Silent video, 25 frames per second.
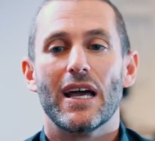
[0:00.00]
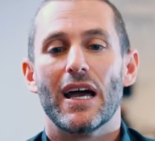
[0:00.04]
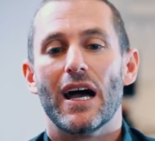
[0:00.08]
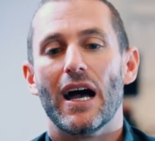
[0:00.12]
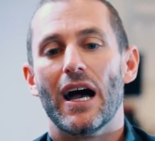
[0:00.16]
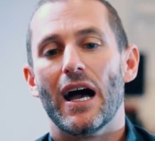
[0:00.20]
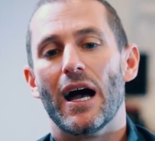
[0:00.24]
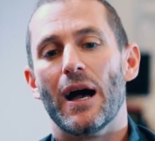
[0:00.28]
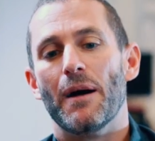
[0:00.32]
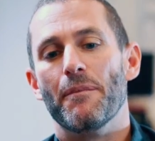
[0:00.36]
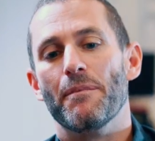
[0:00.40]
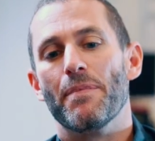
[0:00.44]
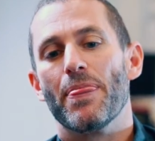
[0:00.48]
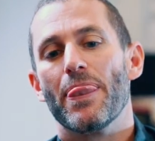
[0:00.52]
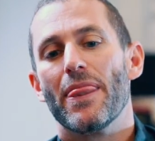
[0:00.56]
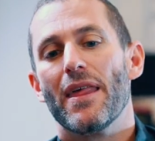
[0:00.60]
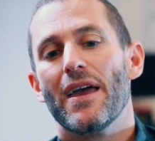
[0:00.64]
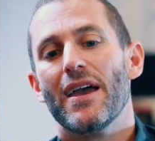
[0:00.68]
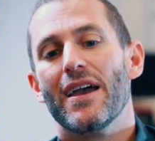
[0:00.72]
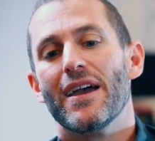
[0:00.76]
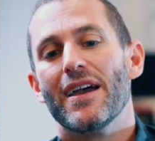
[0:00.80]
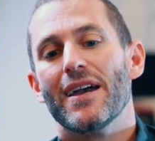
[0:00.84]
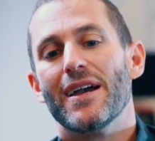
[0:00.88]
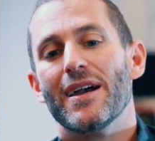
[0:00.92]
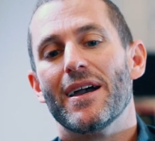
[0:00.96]

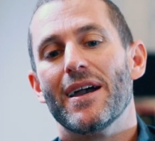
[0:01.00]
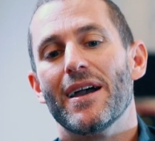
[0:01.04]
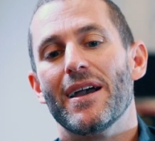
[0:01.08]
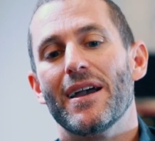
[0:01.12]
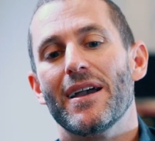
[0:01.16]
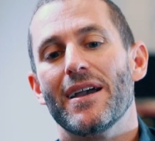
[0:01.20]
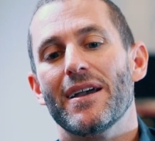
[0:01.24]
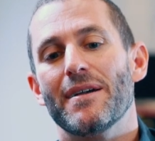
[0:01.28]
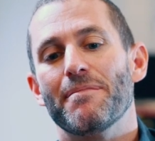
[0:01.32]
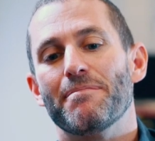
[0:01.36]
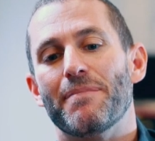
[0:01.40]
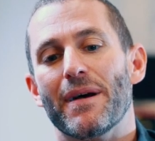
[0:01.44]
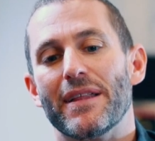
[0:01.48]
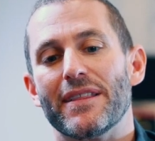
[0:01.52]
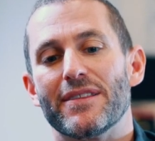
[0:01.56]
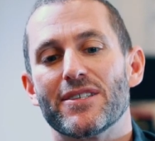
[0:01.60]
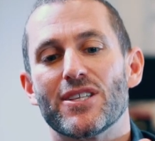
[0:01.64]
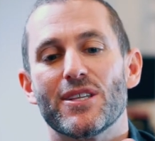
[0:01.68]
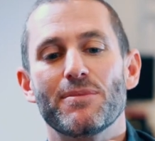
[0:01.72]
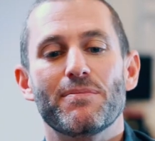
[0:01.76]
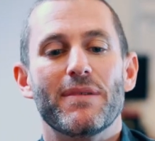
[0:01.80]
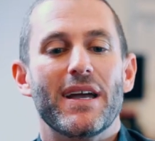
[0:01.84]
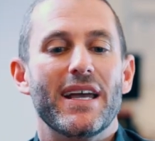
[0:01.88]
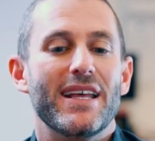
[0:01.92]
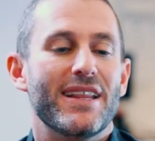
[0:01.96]
But
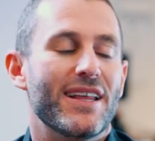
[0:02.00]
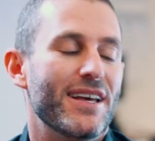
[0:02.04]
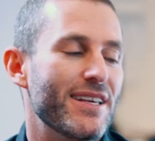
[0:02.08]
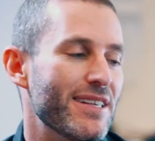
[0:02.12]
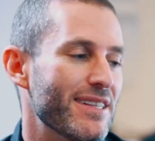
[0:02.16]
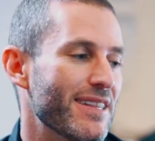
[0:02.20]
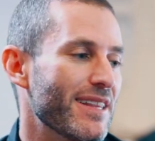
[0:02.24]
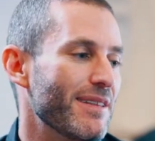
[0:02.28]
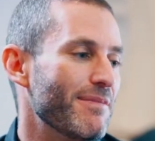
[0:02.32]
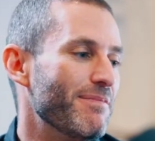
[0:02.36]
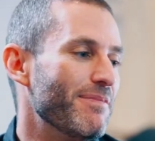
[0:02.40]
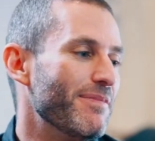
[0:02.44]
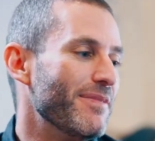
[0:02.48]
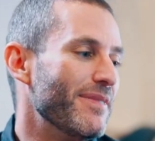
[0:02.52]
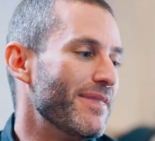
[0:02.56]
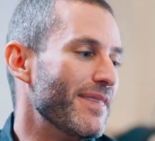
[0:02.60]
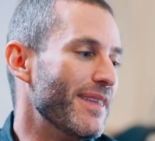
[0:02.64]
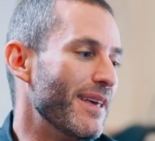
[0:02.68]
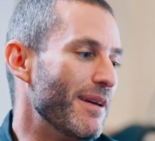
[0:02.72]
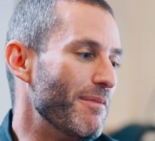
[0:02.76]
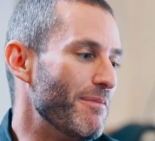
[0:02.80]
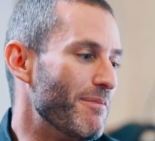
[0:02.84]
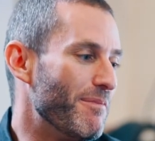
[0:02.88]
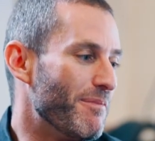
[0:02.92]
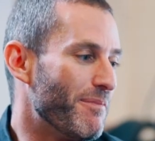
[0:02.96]
to me,
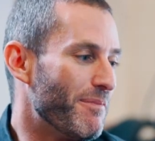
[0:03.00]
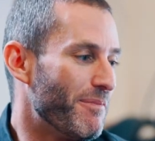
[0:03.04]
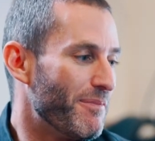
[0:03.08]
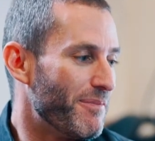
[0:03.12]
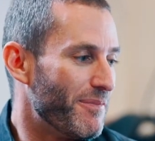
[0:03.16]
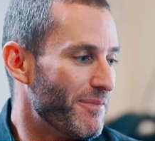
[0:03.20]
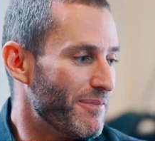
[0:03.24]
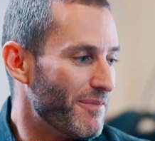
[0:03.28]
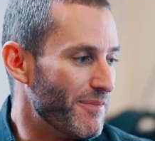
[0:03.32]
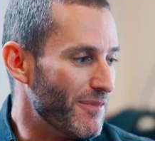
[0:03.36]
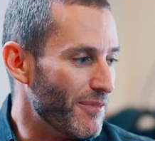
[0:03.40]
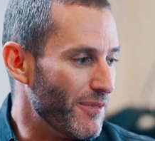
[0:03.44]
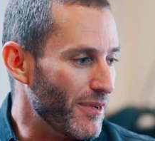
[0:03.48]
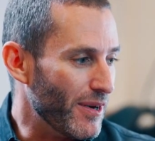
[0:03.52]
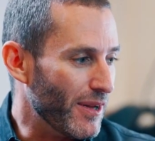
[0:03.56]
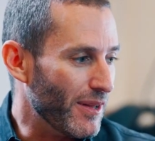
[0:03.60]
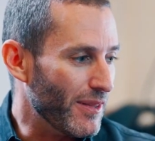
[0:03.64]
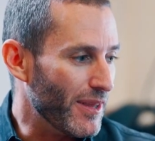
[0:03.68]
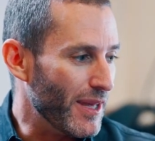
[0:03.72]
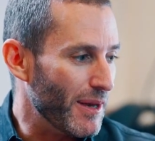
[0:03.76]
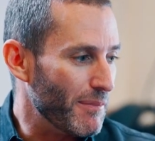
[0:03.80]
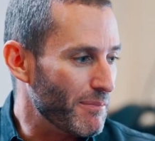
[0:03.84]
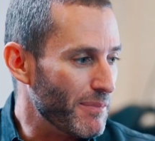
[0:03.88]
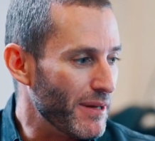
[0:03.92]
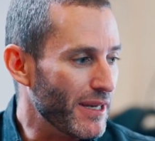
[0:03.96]

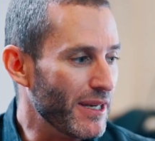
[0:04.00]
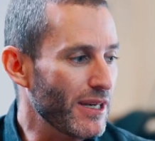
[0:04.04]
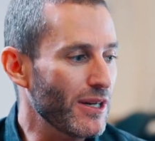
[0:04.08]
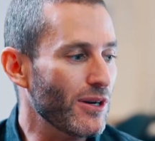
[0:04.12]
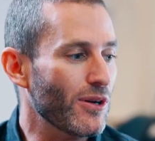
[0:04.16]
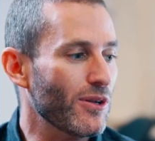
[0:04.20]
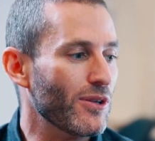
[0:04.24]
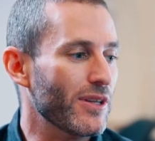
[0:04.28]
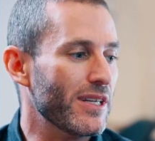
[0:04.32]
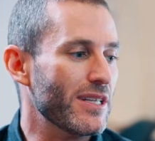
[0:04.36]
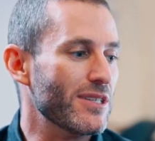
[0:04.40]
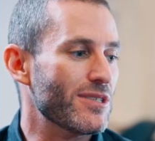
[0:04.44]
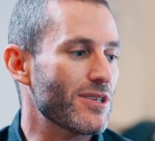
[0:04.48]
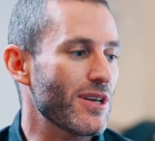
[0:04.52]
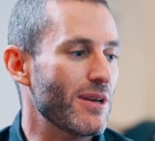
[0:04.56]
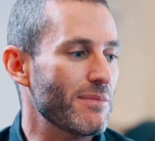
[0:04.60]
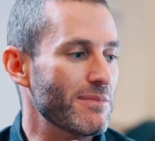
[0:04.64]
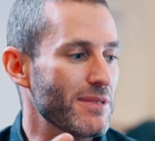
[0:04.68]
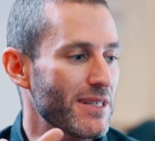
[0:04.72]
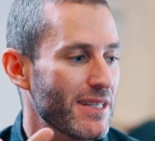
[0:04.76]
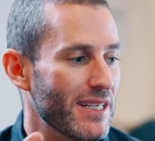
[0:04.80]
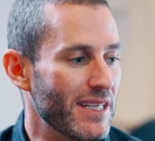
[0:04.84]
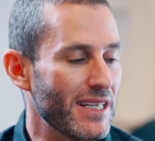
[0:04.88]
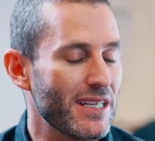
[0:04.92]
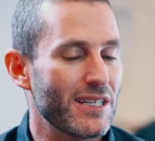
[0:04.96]
the appeal in
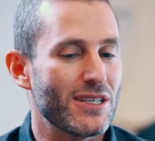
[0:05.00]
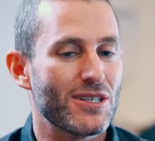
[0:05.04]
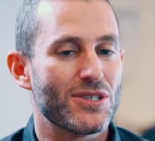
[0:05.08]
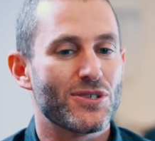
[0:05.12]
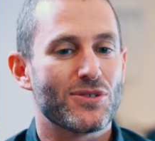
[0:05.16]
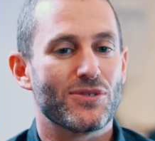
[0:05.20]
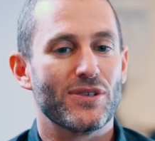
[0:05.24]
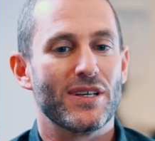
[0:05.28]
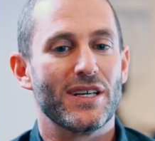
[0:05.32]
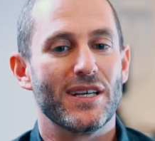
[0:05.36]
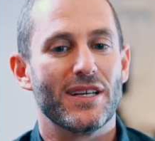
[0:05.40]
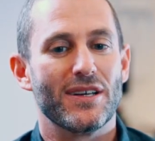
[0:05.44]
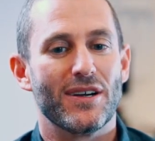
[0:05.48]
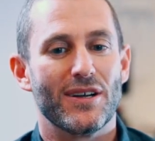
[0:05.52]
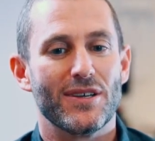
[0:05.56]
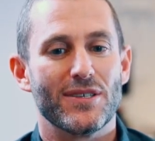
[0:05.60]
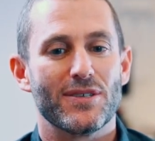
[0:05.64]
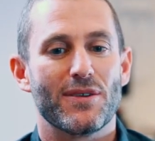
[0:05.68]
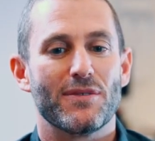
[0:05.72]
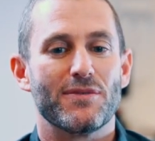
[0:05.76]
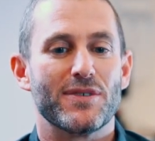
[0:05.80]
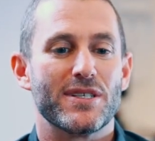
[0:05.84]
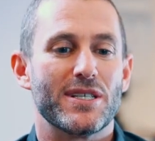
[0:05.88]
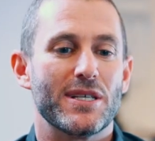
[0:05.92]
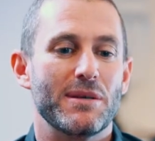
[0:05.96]
terms of the industry goes
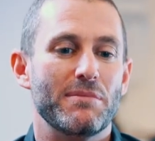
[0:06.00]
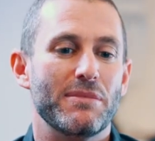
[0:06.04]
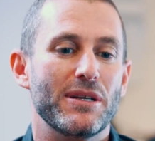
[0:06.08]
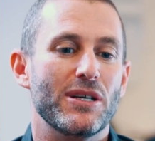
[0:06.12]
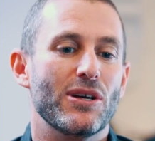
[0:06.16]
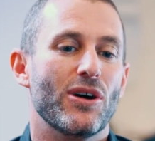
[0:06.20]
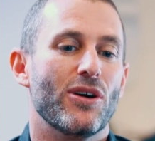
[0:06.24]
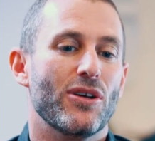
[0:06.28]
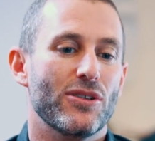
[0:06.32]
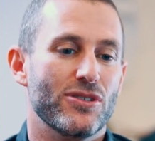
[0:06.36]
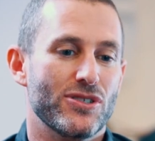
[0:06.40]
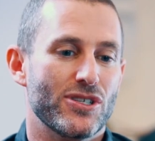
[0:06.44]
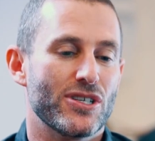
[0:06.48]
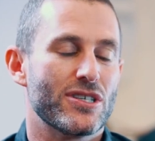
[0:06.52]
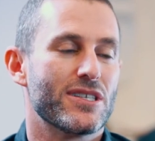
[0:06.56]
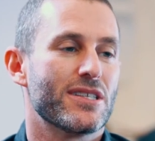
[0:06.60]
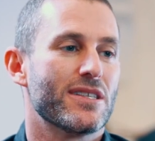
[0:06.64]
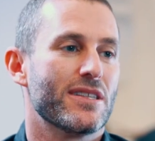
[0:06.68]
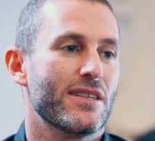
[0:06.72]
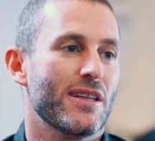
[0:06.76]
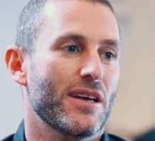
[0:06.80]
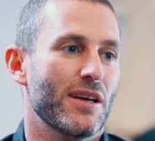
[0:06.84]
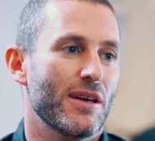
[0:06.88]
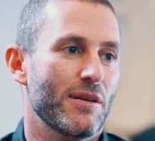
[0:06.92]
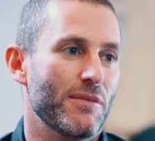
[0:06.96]
obviously beyond
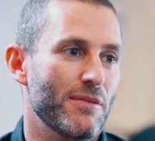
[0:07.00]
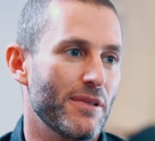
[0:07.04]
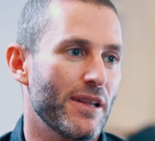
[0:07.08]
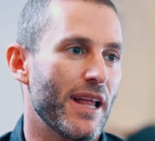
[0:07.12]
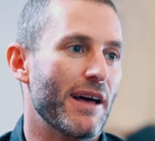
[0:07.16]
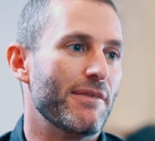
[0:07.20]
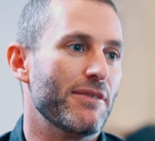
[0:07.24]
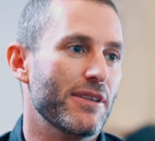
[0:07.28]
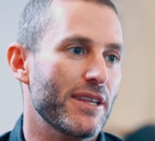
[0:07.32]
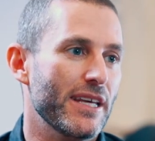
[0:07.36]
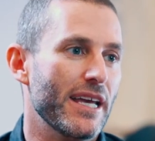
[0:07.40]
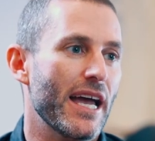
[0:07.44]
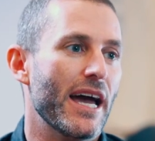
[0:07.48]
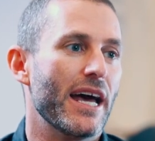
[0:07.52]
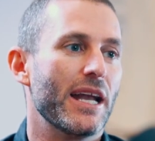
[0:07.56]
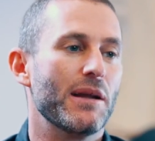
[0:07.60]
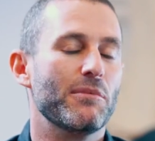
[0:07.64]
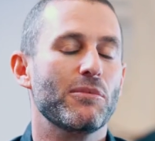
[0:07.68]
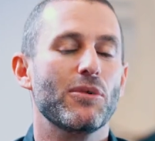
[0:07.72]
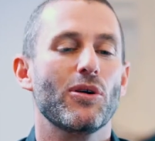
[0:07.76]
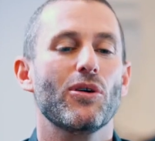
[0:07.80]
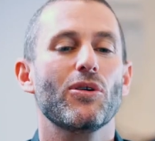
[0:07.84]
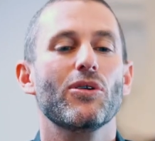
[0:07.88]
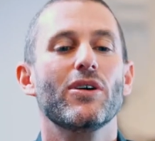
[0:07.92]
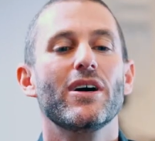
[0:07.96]
just the love of the
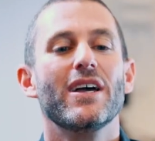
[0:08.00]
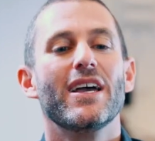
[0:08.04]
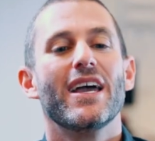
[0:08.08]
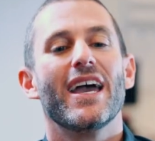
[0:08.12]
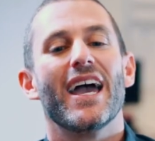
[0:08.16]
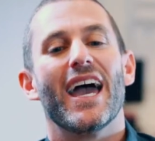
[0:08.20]
animal.